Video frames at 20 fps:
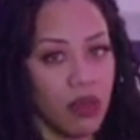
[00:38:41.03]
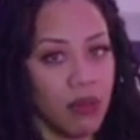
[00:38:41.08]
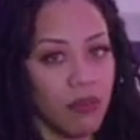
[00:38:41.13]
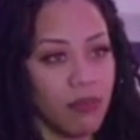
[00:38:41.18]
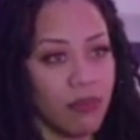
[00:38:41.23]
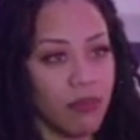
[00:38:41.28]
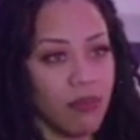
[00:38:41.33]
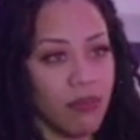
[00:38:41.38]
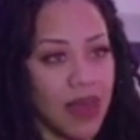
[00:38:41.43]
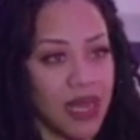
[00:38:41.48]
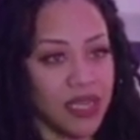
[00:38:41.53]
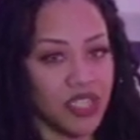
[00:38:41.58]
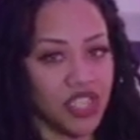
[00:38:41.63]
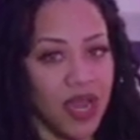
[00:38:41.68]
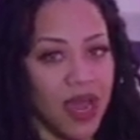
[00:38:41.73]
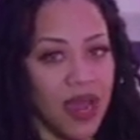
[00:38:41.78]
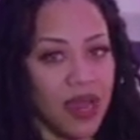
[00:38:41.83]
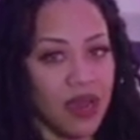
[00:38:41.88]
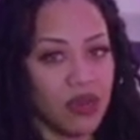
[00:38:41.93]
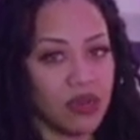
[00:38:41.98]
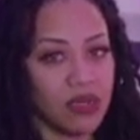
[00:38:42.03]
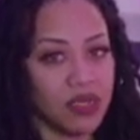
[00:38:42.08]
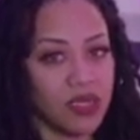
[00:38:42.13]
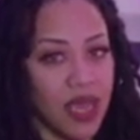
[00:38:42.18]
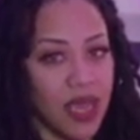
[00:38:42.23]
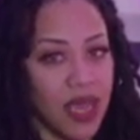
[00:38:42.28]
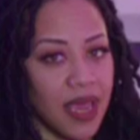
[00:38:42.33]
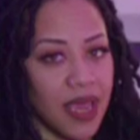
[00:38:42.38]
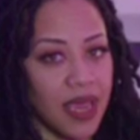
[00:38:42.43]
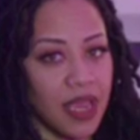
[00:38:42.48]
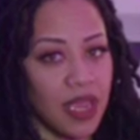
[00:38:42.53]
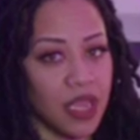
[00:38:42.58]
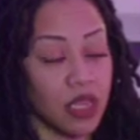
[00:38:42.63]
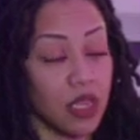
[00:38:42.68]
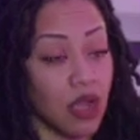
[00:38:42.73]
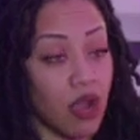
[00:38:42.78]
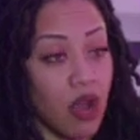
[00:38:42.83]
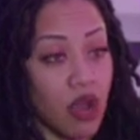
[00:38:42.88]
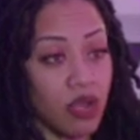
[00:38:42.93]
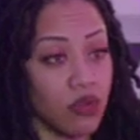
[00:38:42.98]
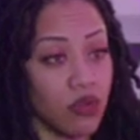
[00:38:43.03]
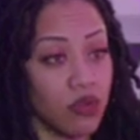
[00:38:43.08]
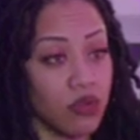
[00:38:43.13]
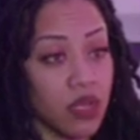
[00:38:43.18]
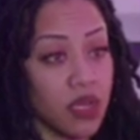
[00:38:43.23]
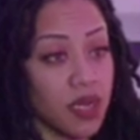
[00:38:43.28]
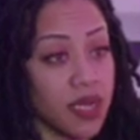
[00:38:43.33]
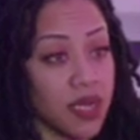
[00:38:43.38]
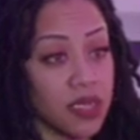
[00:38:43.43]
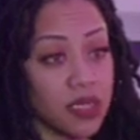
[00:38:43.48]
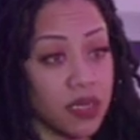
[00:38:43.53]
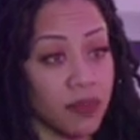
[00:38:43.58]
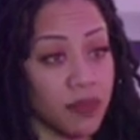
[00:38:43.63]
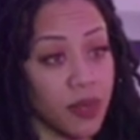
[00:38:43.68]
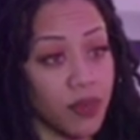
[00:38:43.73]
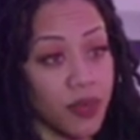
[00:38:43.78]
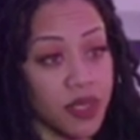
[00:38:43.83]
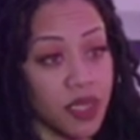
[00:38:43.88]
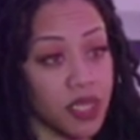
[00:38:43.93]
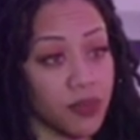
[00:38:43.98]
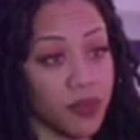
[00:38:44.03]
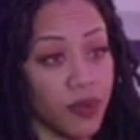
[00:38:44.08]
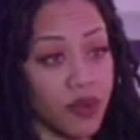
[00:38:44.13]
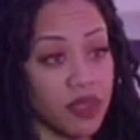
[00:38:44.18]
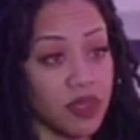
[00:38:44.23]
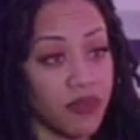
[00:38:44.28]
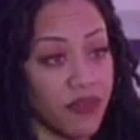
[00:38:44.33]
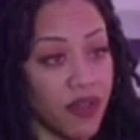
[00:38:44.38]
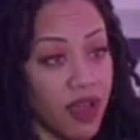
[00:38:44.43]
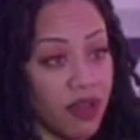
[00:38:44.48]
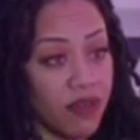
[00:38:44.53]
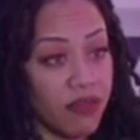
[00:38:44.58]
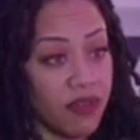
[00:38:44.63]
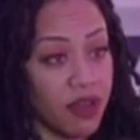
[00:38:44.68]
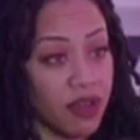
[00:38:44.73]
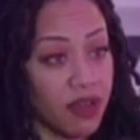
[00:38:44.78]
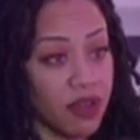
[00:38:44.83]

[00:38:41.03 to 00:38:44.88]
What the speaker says: my child, and are you looking to be with this person forever?